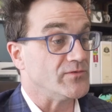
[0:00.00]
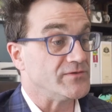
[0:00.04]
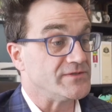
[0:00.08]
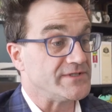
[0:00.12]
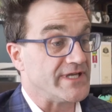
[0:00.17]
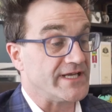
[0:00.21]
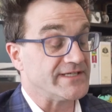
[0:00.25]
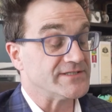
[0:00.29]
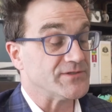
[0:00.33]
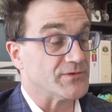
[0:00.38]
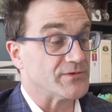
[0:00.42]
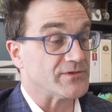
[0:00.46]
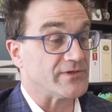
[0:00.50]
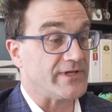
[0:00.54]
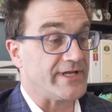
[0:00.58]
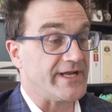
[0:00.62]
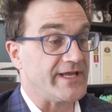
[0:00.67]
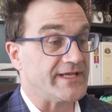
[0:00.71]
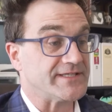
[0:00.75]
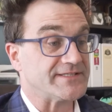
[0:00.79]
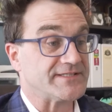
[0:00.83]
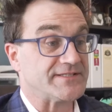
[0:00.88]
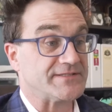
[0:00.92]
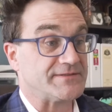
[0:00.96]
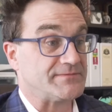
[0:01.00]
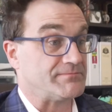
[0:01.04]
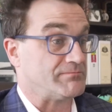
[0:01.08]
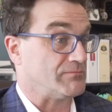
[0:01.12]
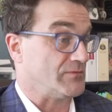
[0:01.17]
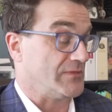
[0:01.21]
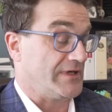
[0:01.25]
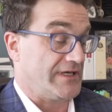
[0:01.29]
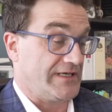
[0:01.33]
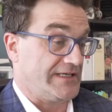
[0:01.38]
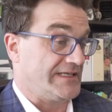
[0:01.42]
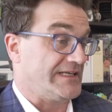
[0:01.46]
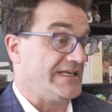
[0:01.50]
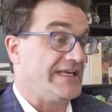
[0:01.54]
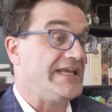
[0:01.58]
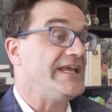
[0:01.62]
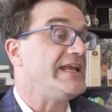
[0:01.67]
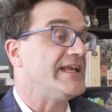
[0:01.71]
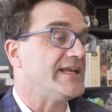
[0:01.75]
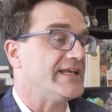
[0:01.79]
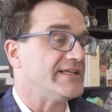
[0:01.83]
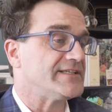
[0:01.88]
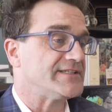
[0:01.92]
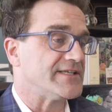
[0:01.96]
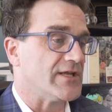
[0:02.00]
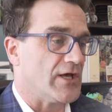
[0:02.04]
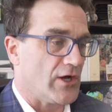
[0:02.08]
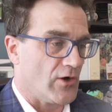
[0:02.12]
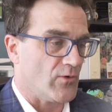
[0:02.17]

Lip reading: Dental clinics needed